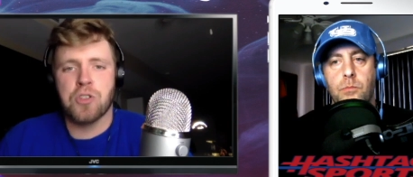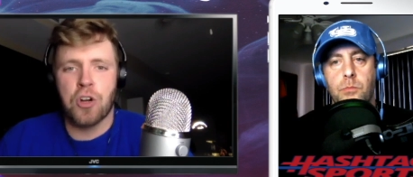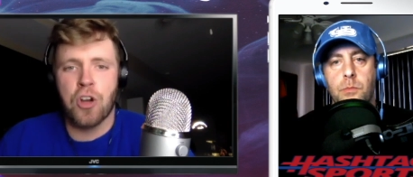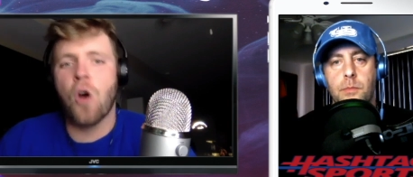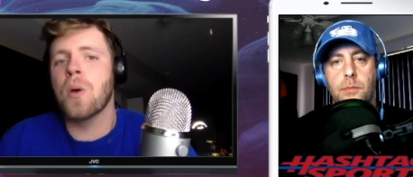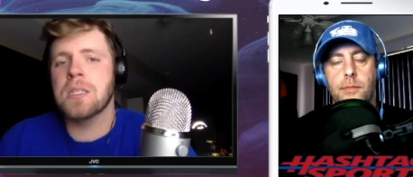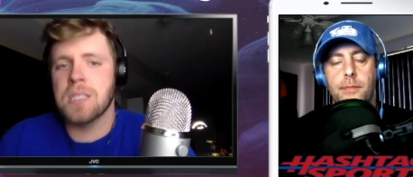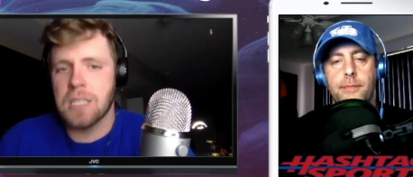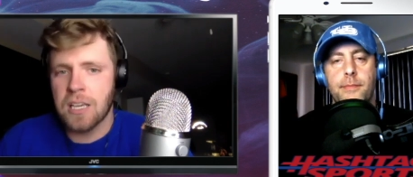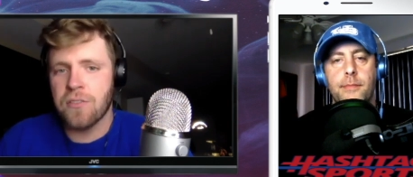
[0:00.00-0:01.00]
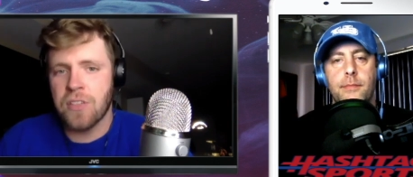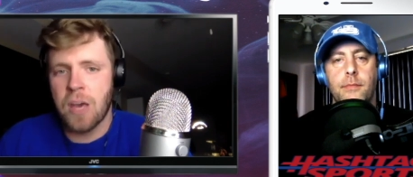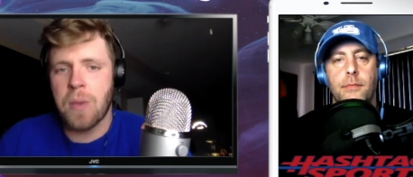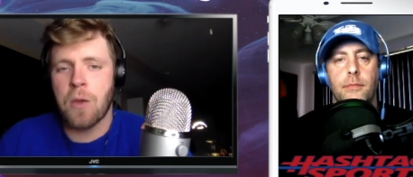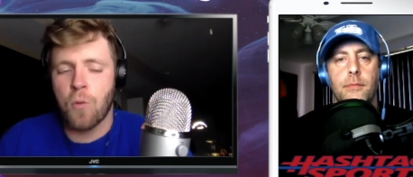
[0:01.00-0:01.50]
Speaker 1: are going to give
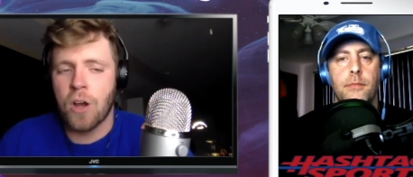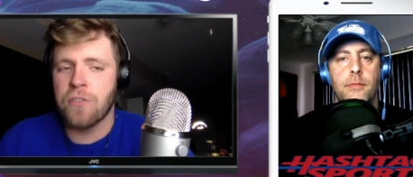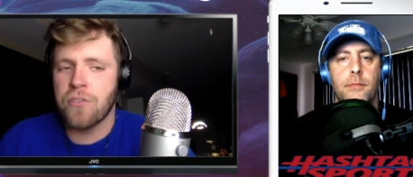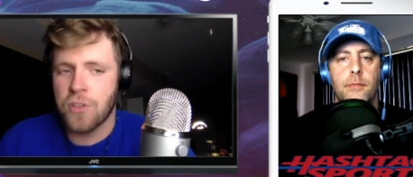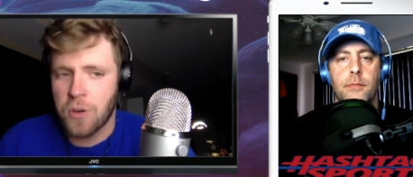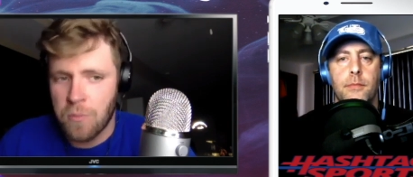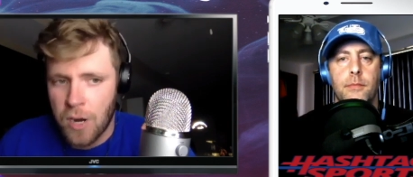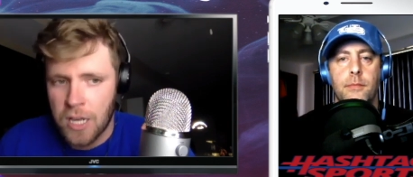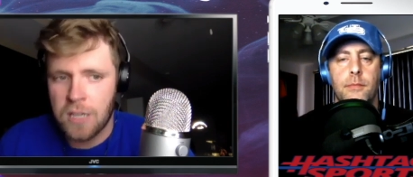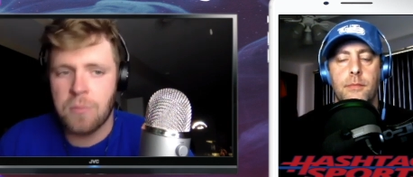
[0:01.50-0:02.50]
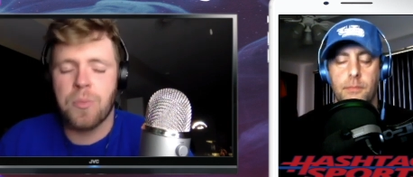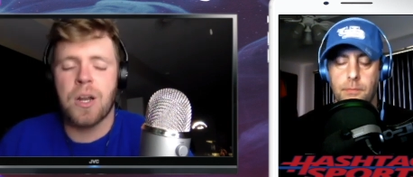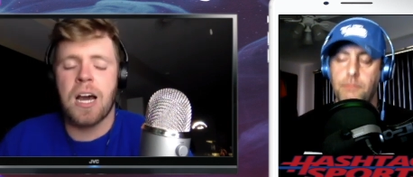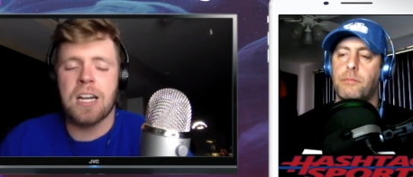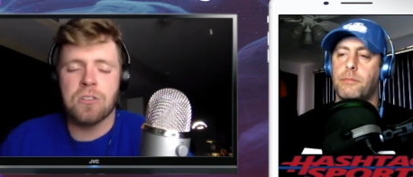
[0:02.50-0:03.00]
them a run for their money,
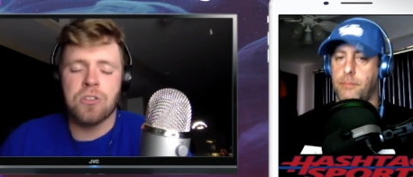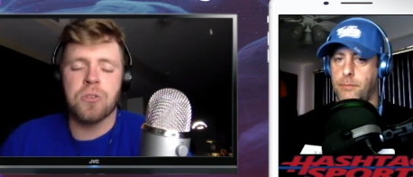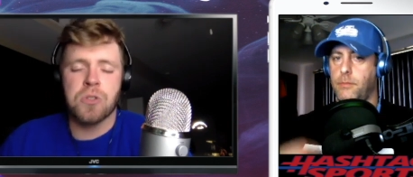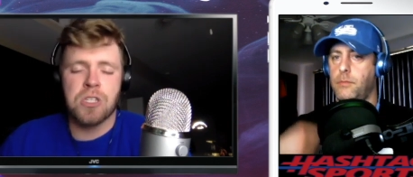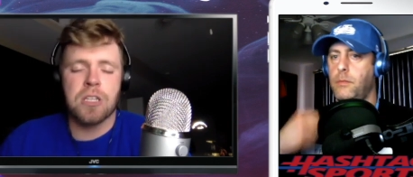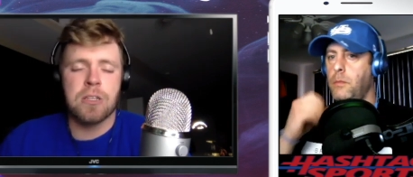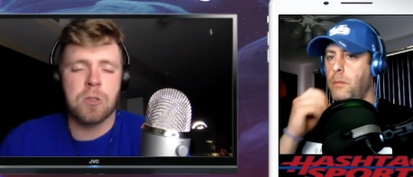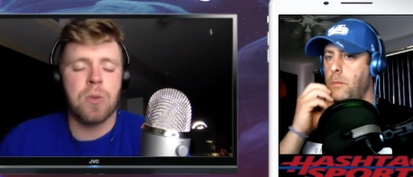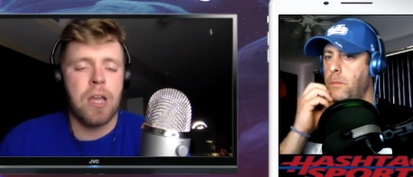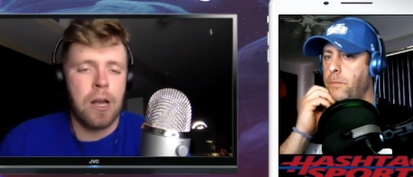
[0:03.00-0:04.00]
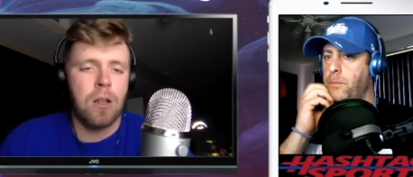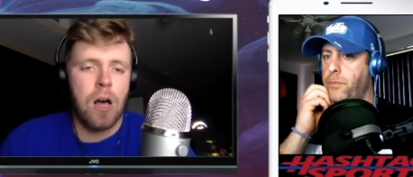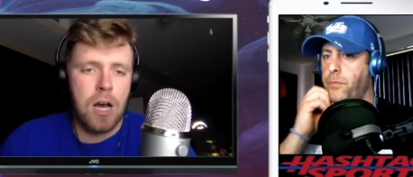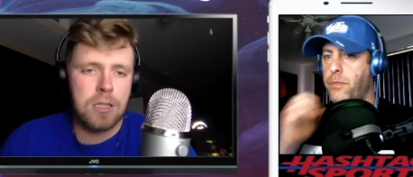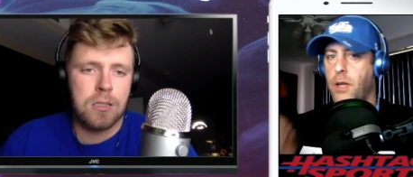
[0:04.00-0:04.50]
but I do see this being a
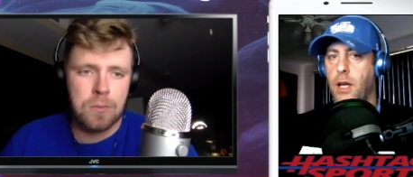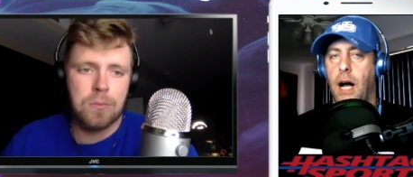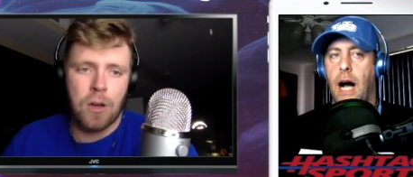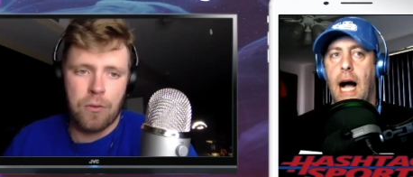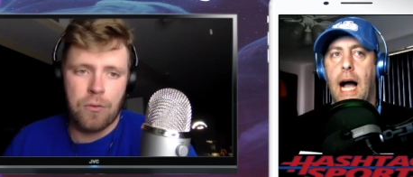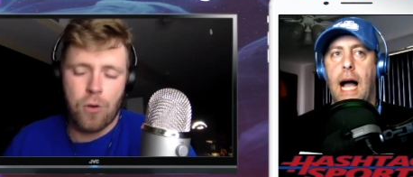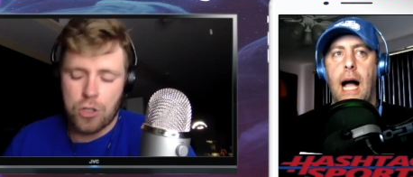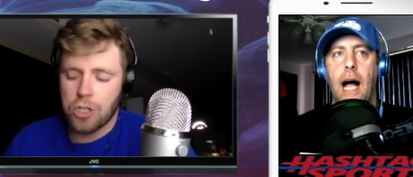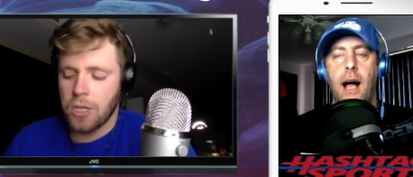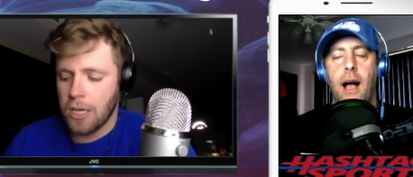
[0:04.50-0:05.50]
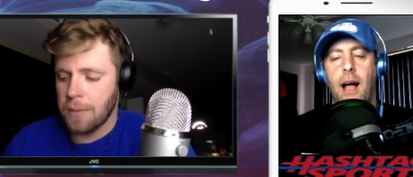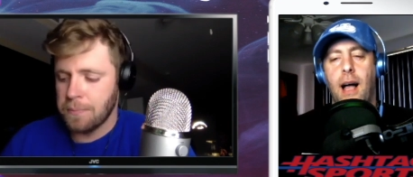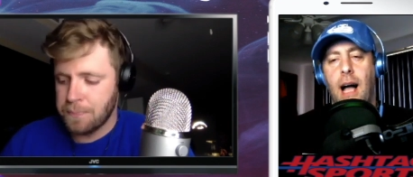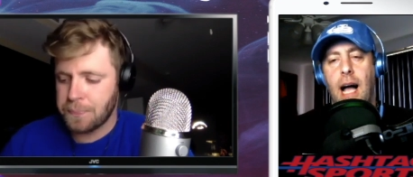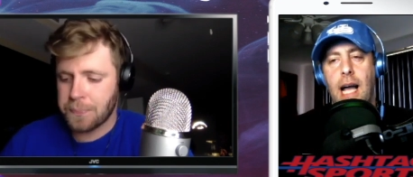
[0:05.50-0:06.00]
loss, unfortunately.
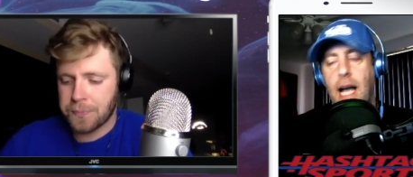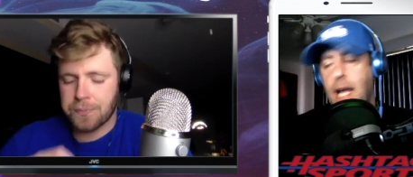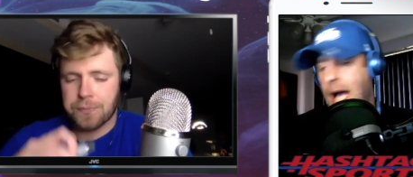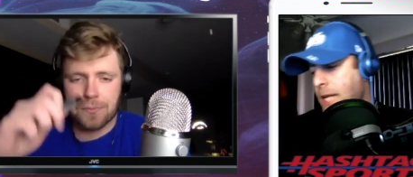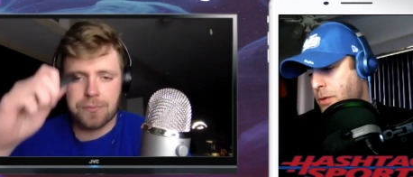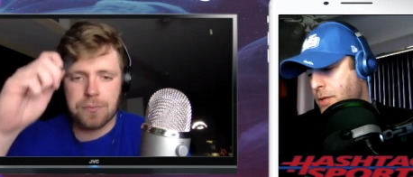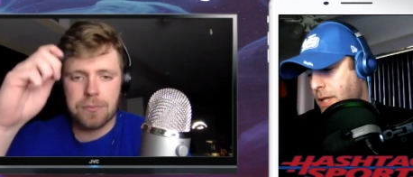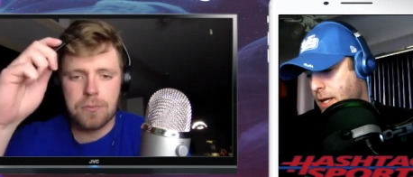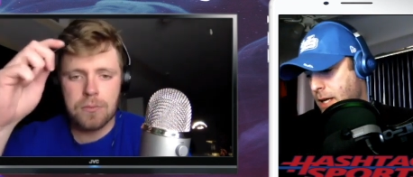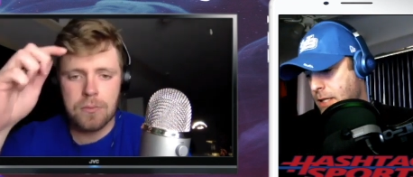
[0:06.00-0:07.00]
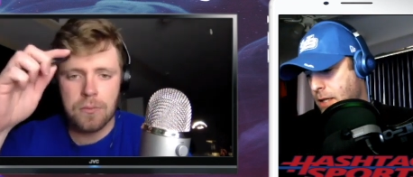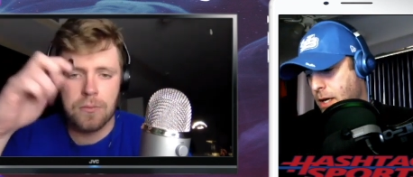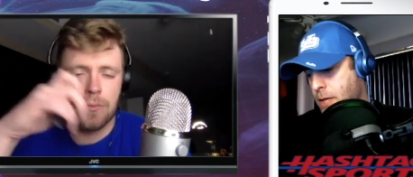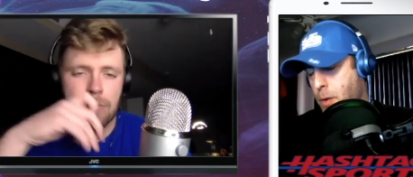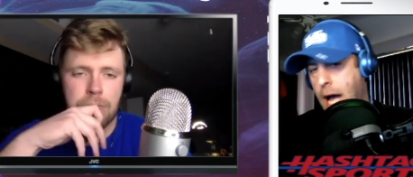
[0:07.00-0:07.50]
Speaker 2: I, I, I do see it as a
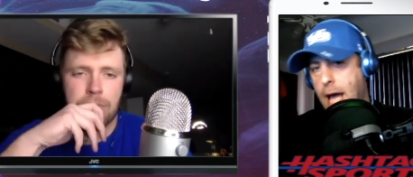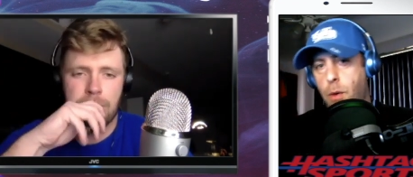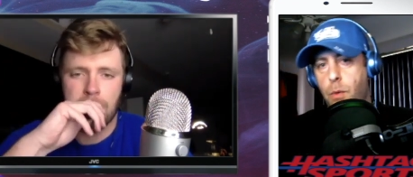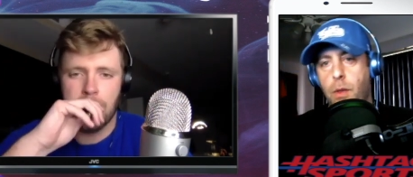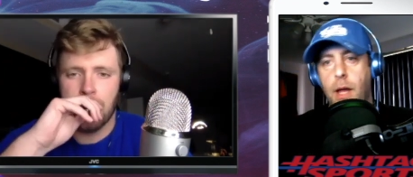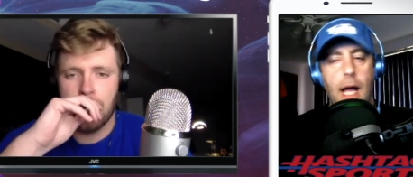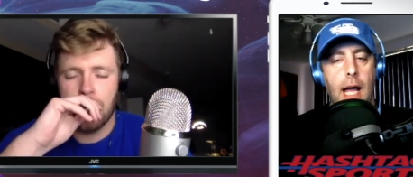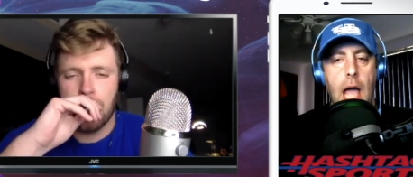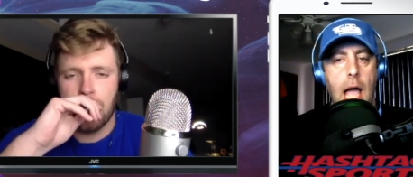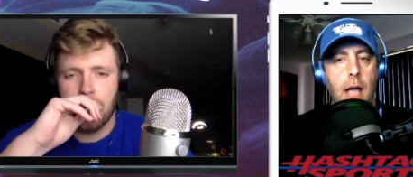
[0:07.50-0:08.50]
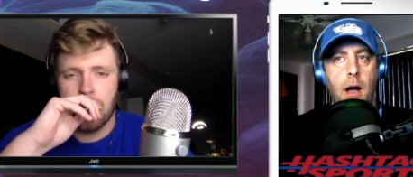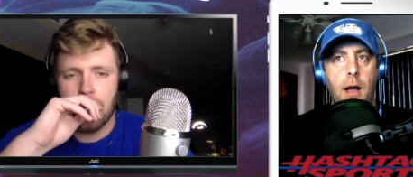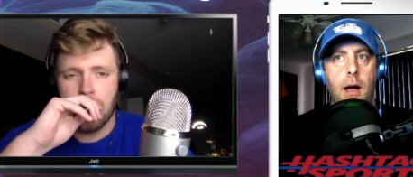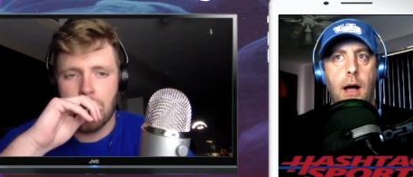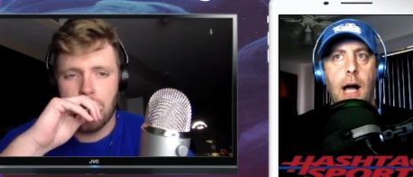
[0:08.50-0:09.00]
loss, but I don't like I, I
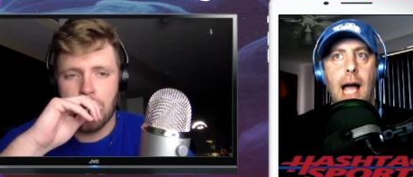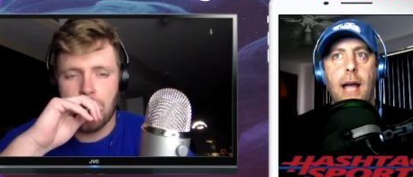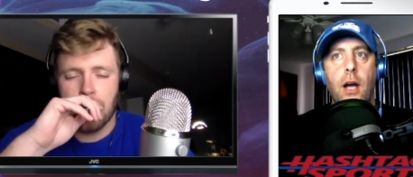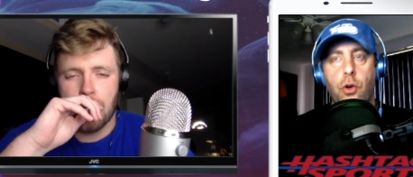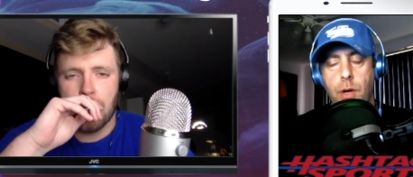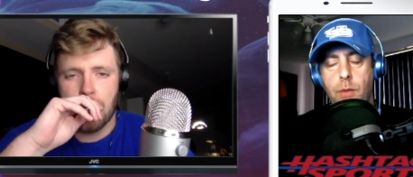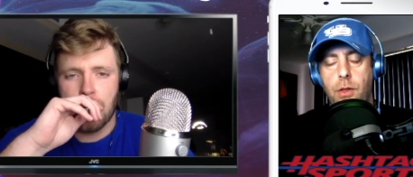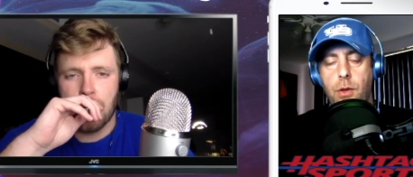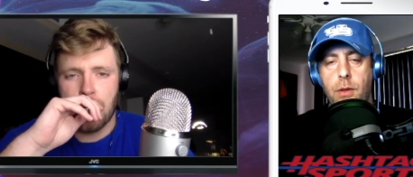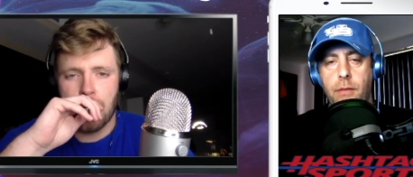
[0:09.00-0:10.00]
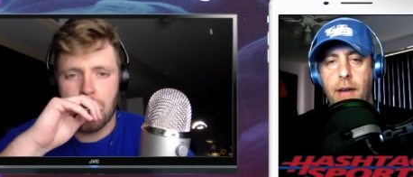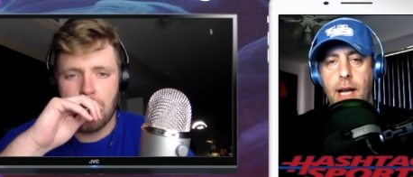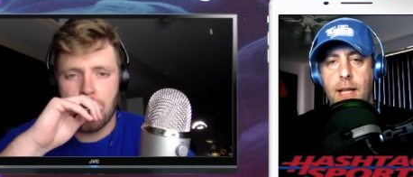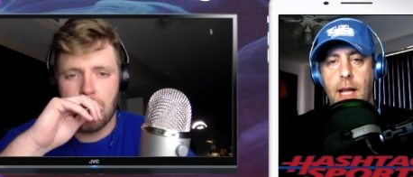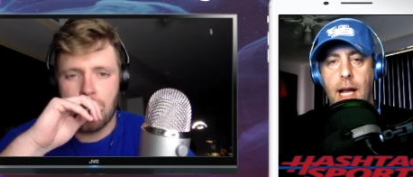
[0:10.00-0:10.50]
I agree with you in the
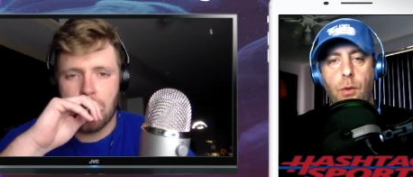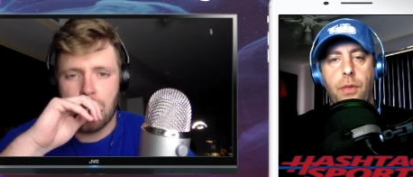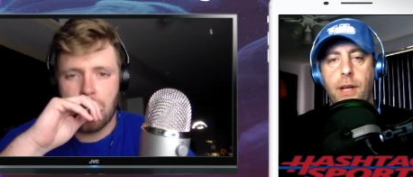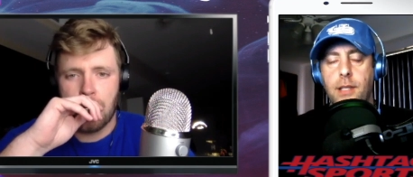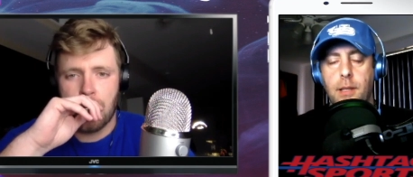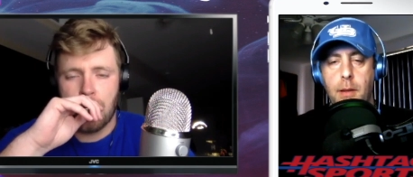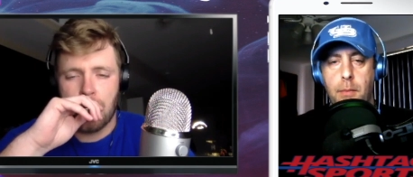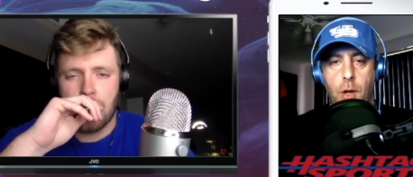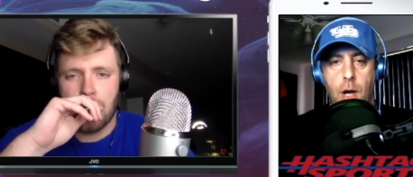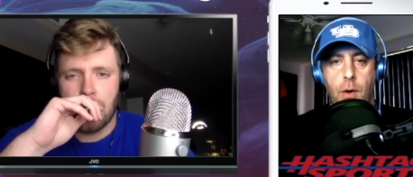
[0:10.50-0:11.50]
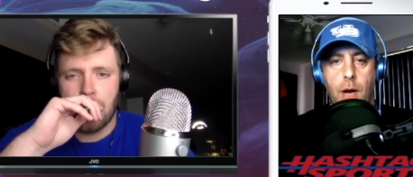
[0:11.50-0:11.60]
fact that I don't think it's going to be a blowout. I